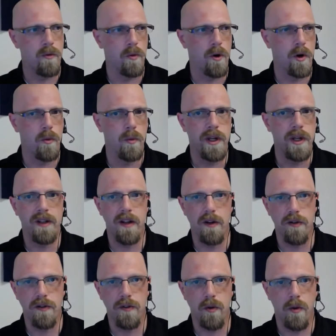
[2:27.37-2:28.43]
For a
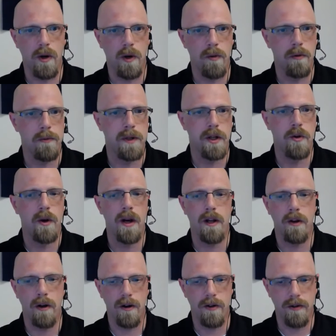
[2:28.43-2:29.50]
retail store, it would be
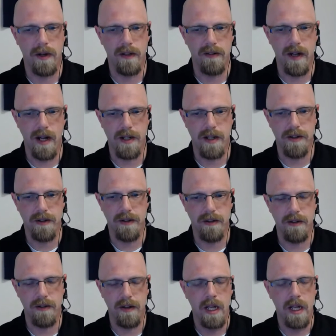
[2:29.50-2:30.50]
credit card transactions.